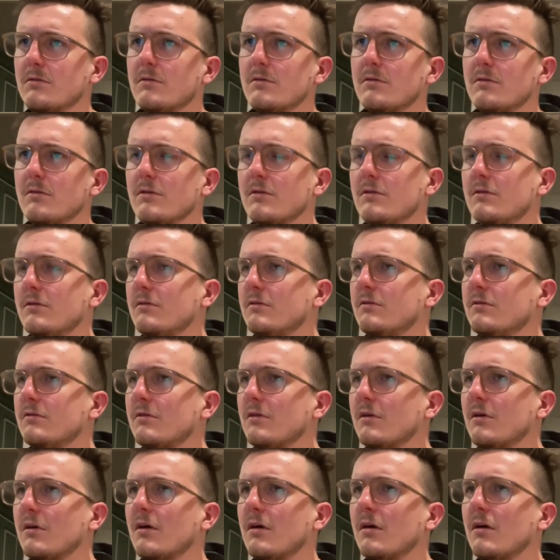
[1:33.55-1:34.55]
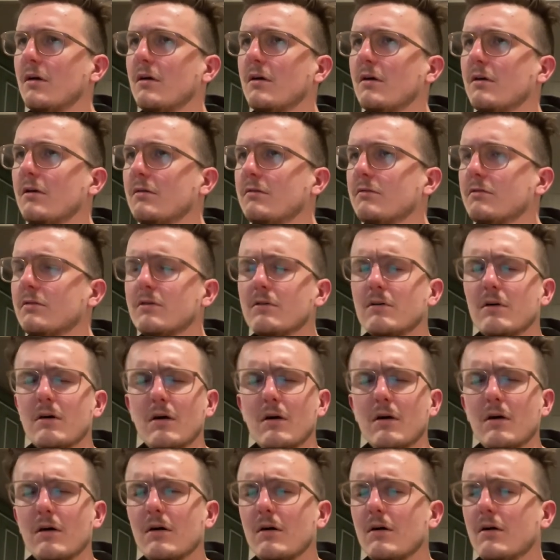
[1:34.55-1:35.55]
You used to have a
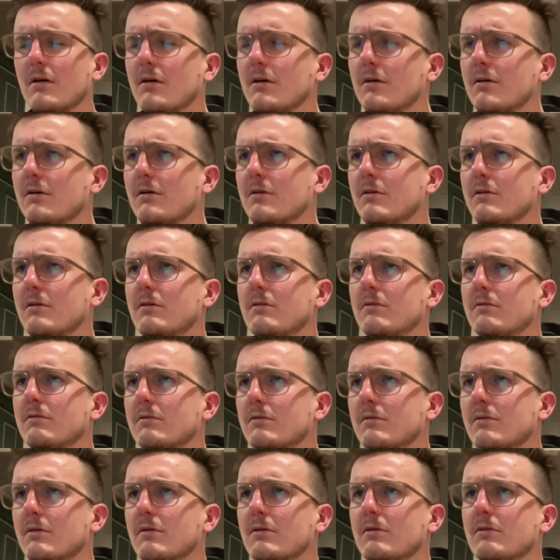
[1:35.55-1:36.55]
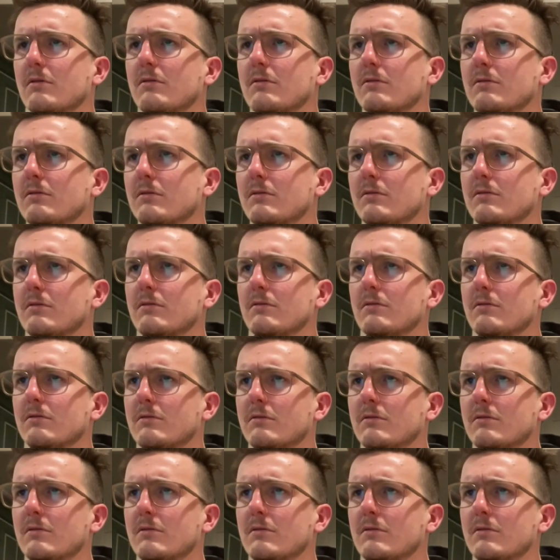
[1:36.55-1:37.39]
heart of gold.